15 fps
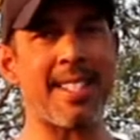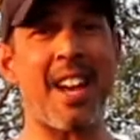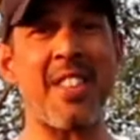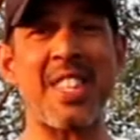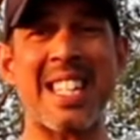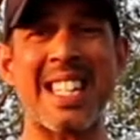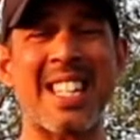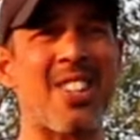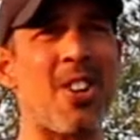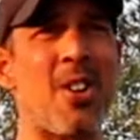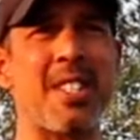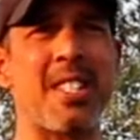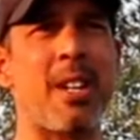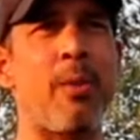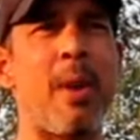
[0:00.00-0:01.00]
I think it
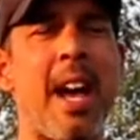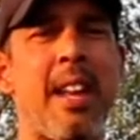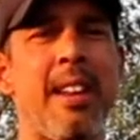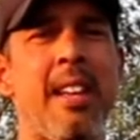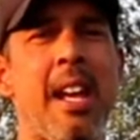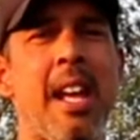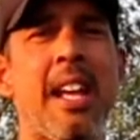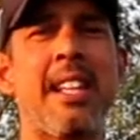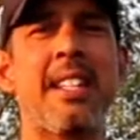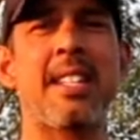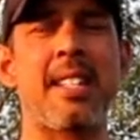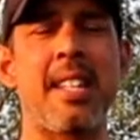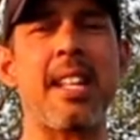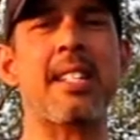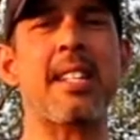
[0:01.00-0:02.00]
costs around
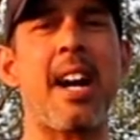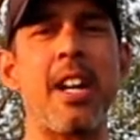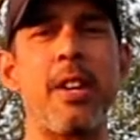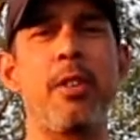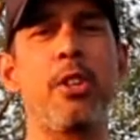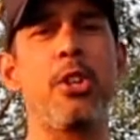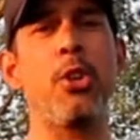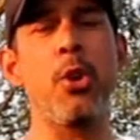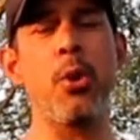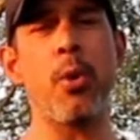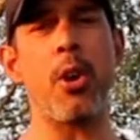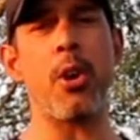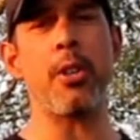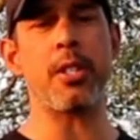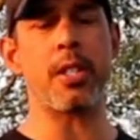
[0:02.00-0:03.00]
600
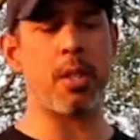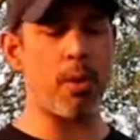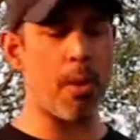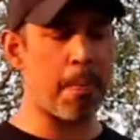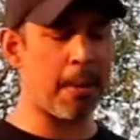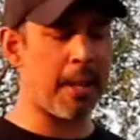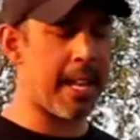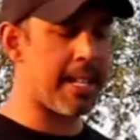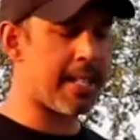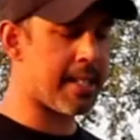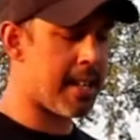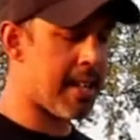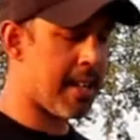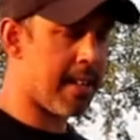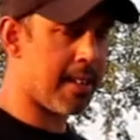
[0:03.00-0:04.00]
euros to replace
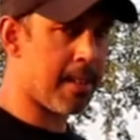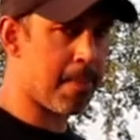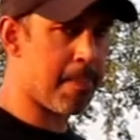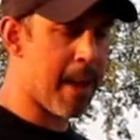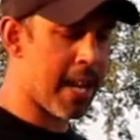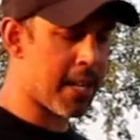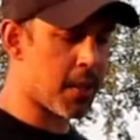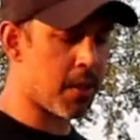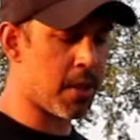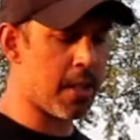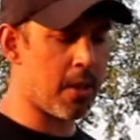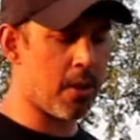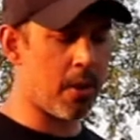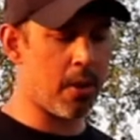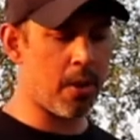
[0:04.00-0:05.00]
the battery
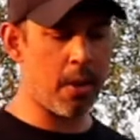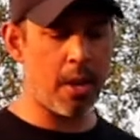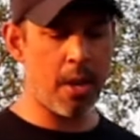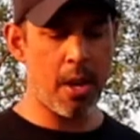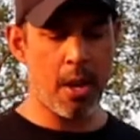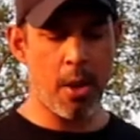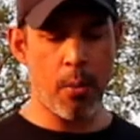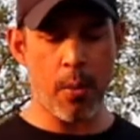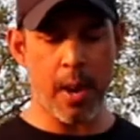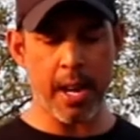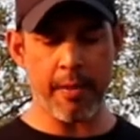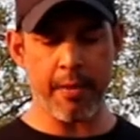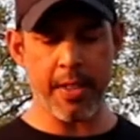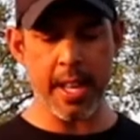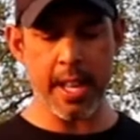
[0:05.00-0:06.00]
on one
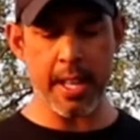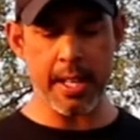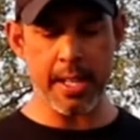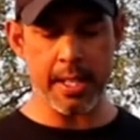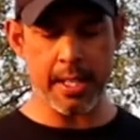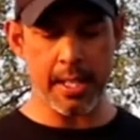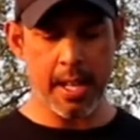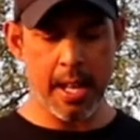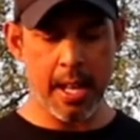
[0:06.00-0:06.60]
of these.